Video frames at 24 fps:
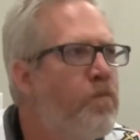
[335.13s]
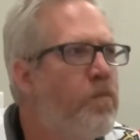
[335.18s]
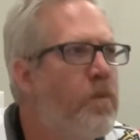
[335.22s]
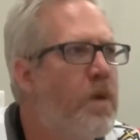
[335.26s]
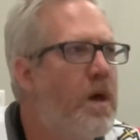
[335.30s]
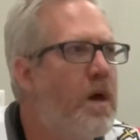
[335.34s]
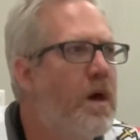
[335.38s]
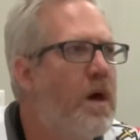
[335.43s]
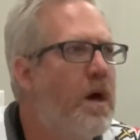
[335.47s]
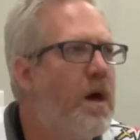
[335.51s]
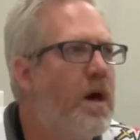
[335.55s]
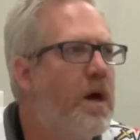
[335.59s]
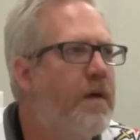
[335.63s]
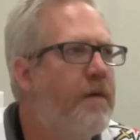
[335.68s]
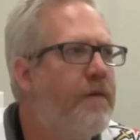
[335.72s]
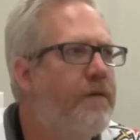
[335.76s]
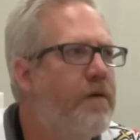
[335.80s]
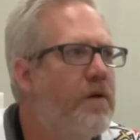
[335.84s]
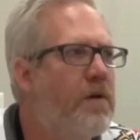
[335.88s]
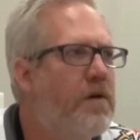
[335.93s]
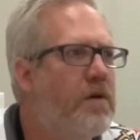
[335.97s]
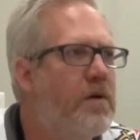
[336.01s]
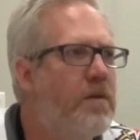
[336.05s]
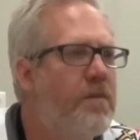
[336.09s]
You
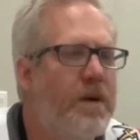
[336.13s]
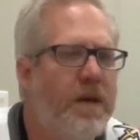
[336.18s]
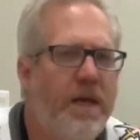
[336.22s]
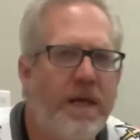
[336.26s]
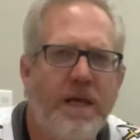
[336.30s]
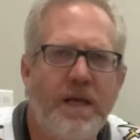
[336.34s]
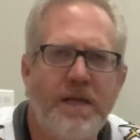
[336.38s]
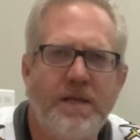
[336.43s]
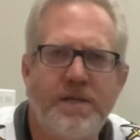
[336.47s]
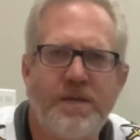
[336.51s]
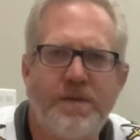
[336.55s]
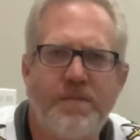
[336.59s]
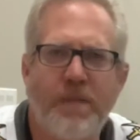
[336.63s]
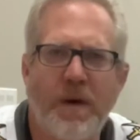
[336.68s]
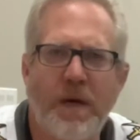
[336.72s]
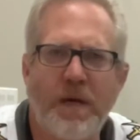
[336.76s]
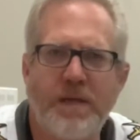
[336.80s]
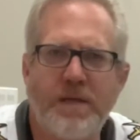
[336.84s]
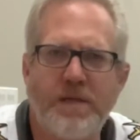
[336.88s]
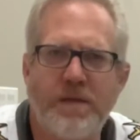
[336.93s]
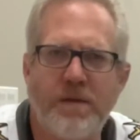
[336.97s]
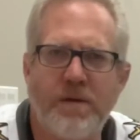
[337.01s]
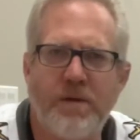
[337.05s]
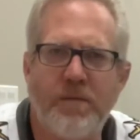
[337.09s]
feel a little bit of heat and
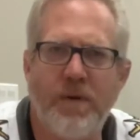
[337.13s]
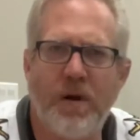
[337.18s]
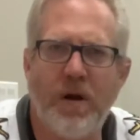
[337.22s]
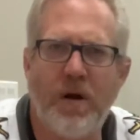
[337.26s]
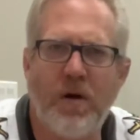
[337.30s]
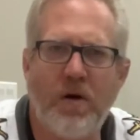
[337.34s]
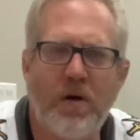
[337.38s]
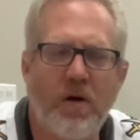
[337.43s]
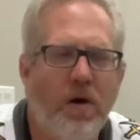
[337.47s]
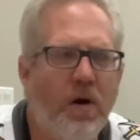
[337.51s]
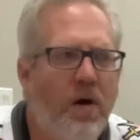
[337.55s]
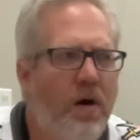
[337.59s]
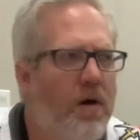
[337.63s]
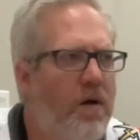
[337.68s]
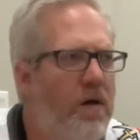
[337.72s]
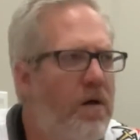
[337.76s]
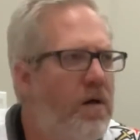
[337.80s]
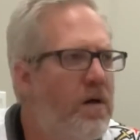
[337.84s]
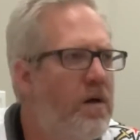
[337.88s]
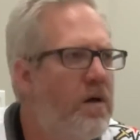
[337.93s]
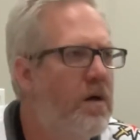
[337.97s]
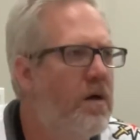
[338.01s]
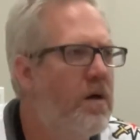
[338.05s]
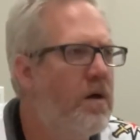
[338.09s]
spice, a little bit of
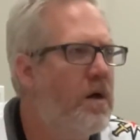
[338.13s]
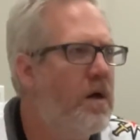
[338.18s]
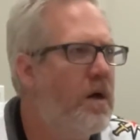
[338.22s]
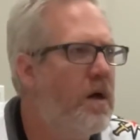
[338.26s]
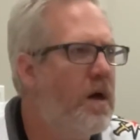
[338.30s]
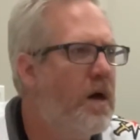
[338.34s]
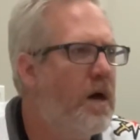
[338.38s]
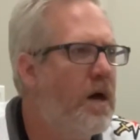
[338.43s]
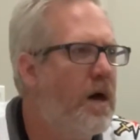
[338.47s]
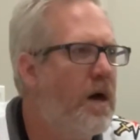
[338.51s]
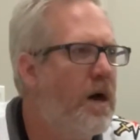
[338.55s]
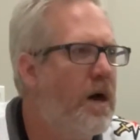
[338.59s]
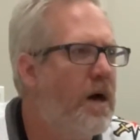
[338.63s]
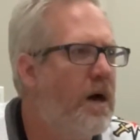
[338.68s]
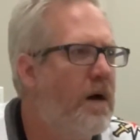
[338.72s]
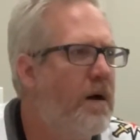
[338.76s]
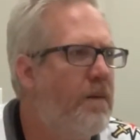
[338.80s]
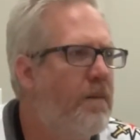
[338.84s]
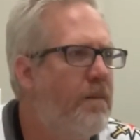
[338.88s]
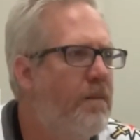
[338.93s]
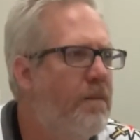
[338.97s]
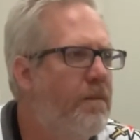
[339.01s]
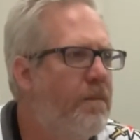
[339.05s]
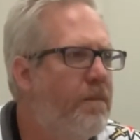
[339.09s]
alcohol,
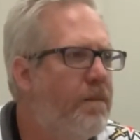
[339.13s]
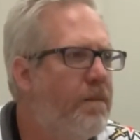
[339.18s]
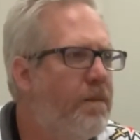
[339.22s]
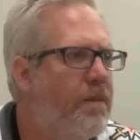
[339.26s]
and